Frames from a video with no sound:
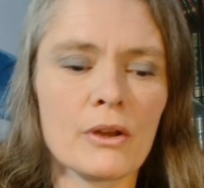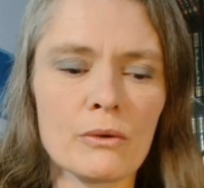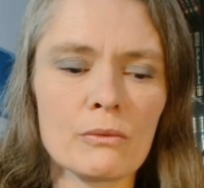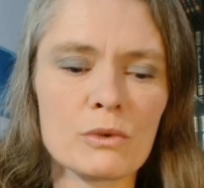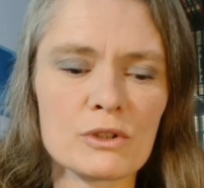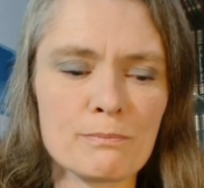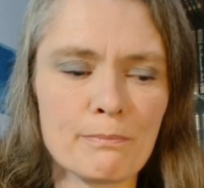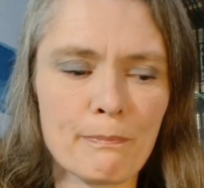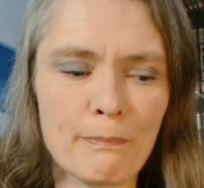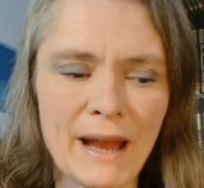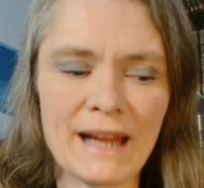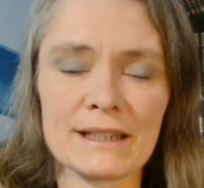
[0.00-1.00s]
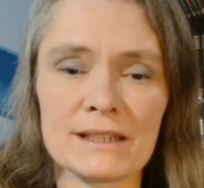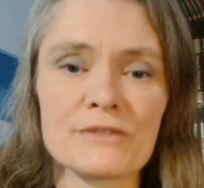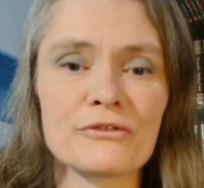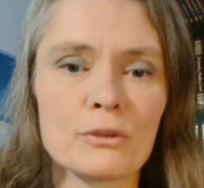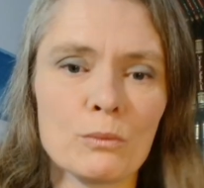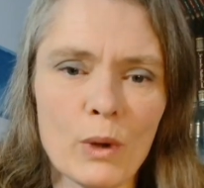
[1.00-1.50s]
was banned
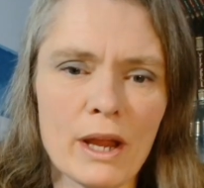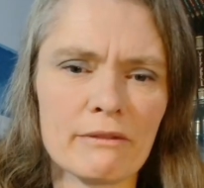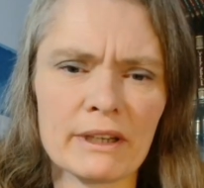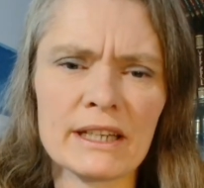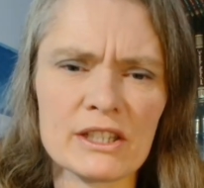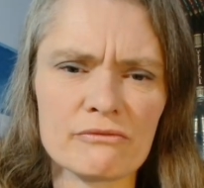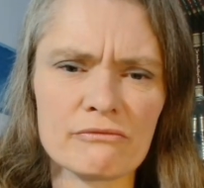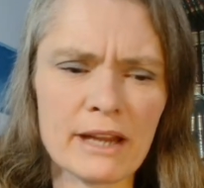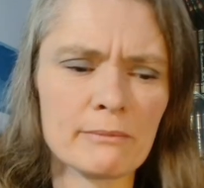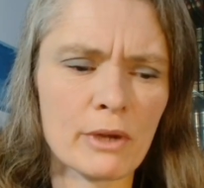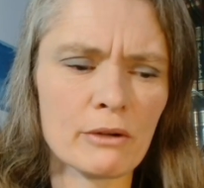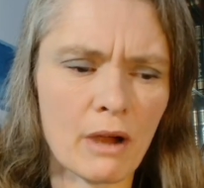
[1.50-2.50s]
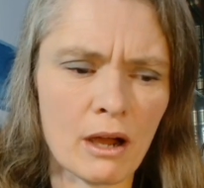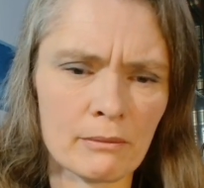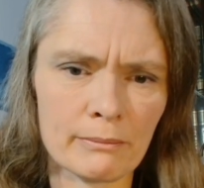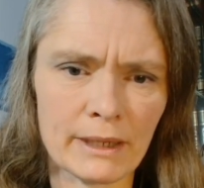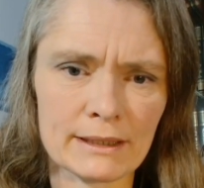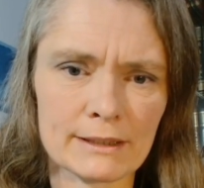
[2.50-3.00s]
from wearing his rainbow
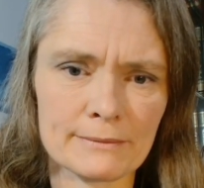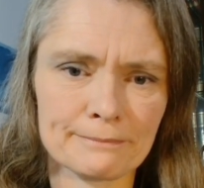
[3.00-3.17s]
armband.